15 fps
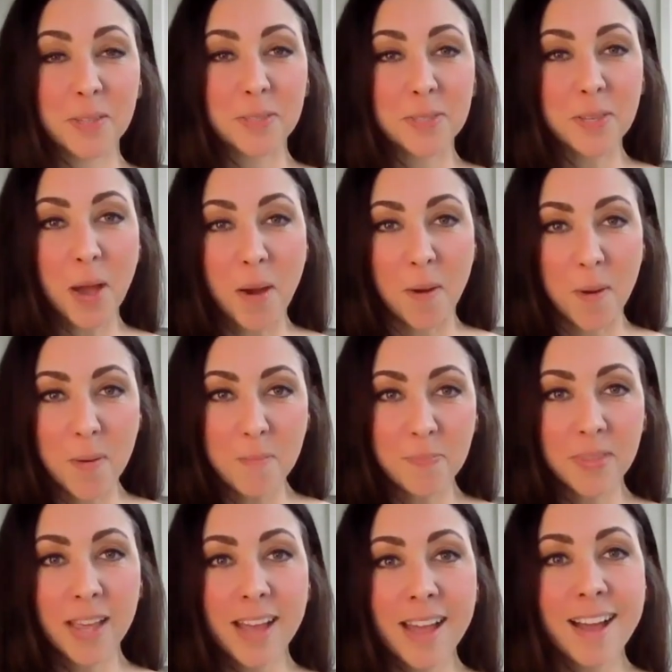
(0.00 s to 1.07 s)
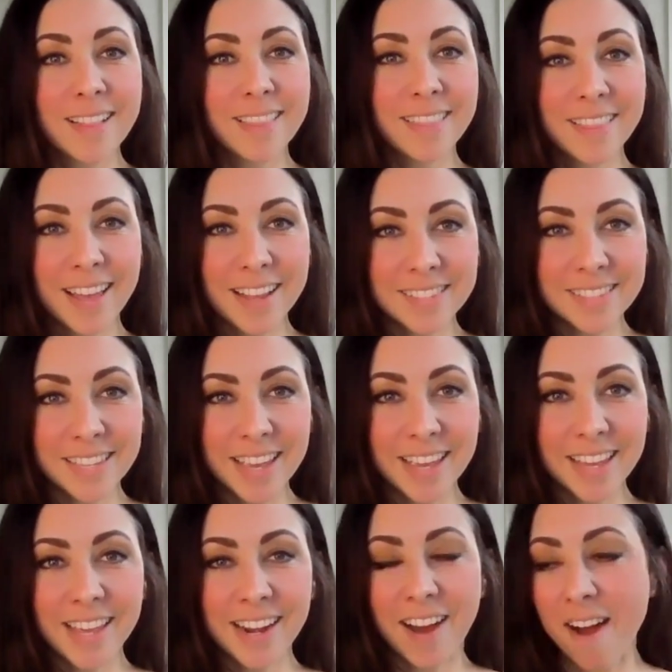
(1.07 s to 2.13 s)
So let's
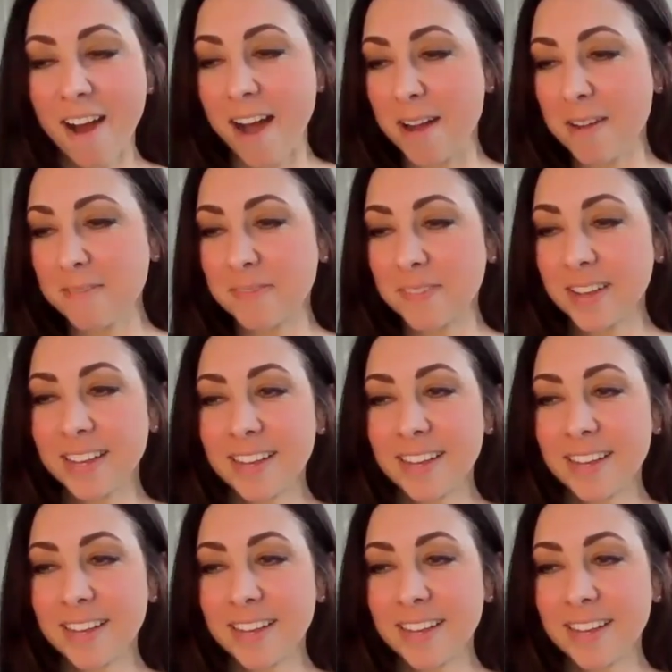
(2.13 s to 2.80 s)
kick it off.